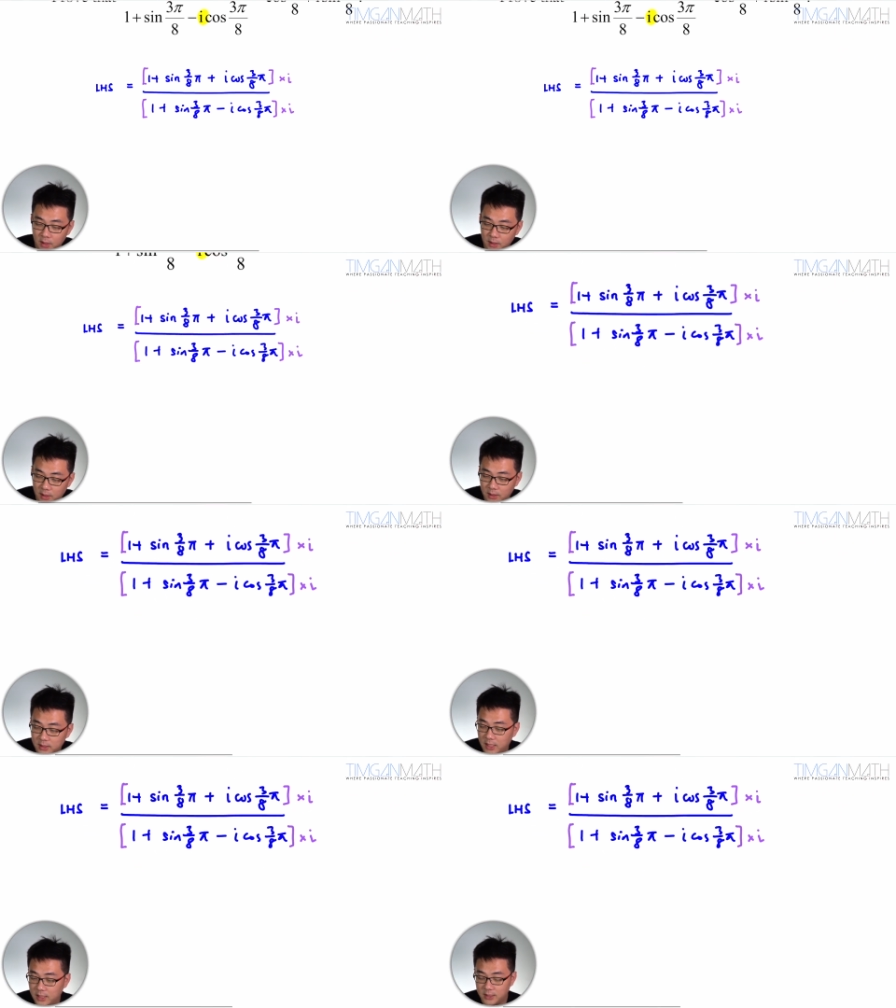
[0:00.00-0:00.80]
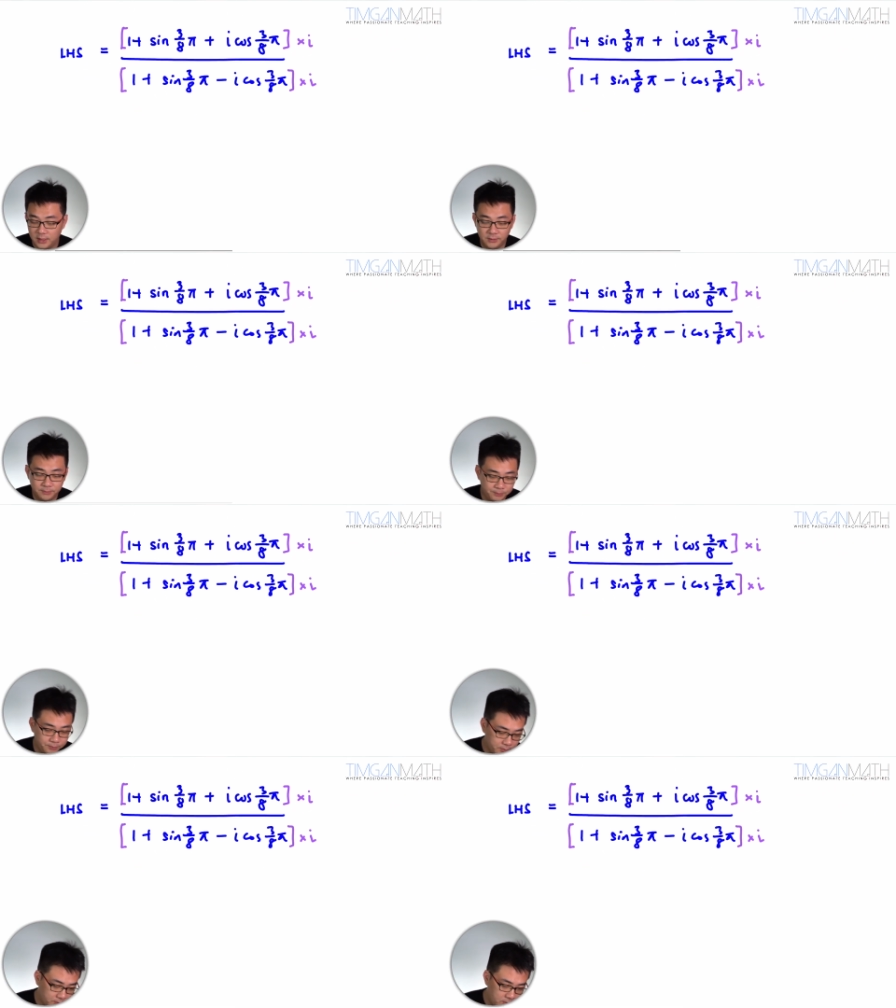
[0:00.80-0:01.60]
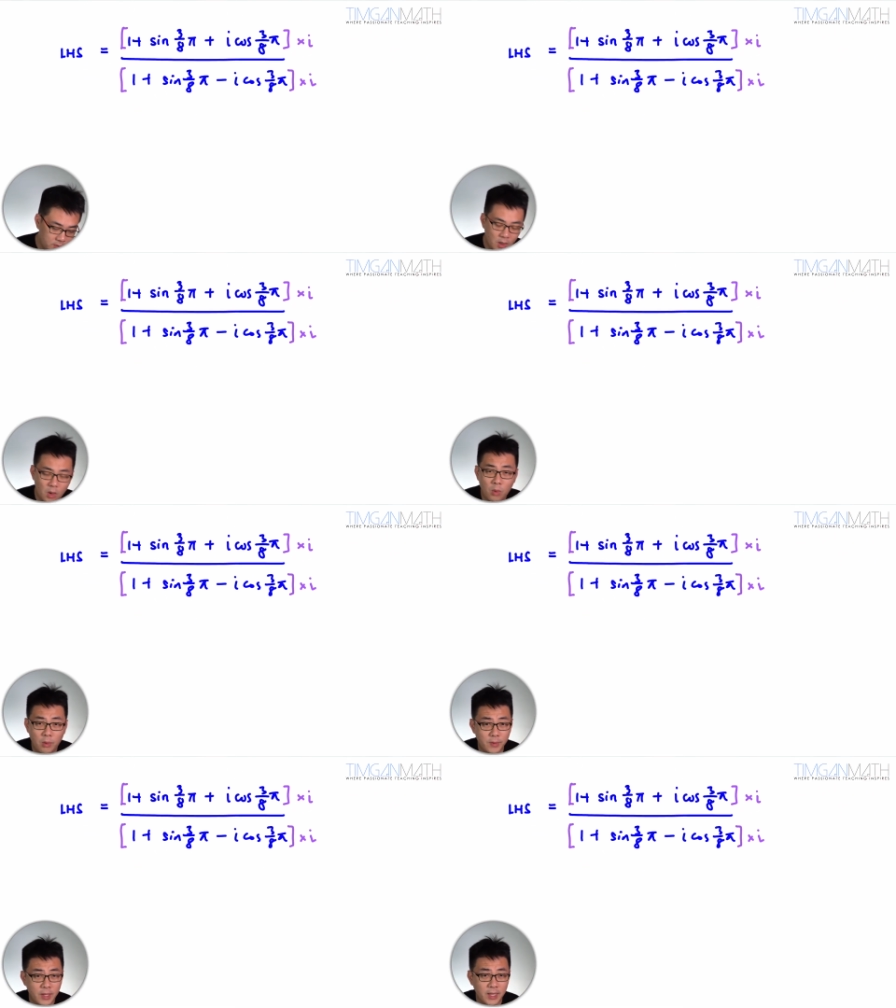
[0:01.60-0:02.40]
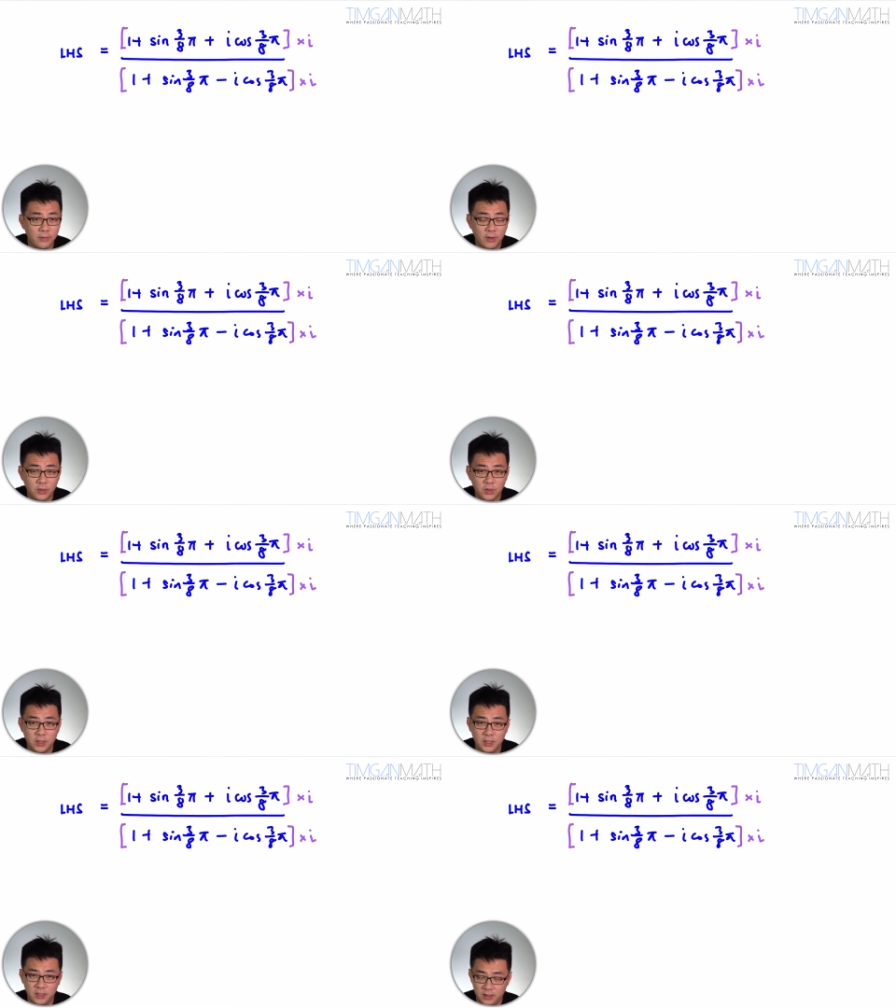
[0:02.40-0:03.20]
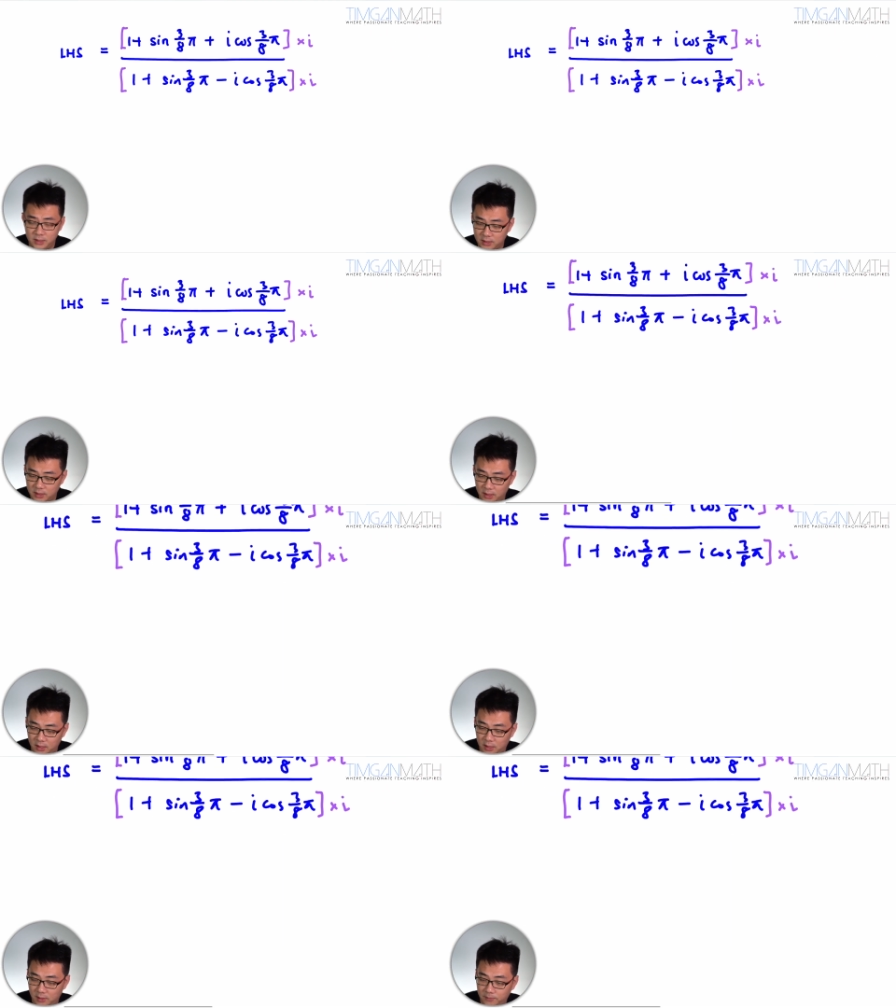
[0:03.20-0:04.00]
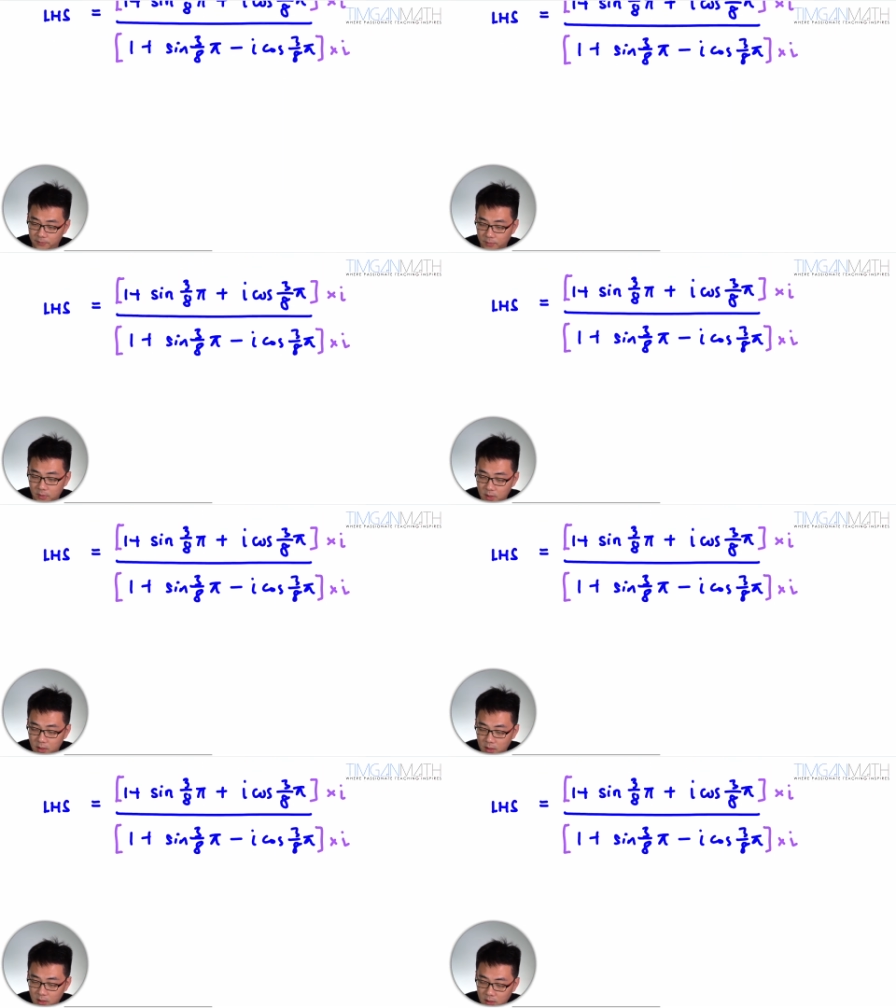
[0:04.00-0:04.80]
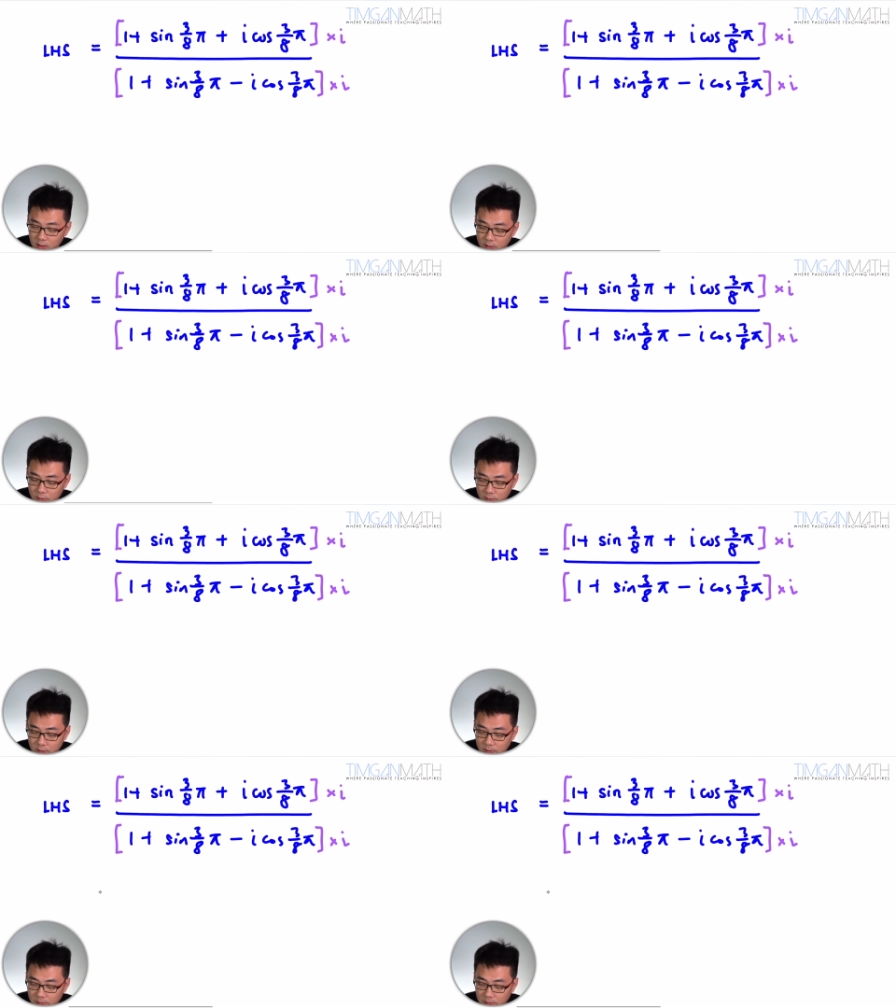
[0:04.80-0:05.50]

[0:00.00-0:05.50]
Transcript: Then in this case here, what we'll get eventually is this will just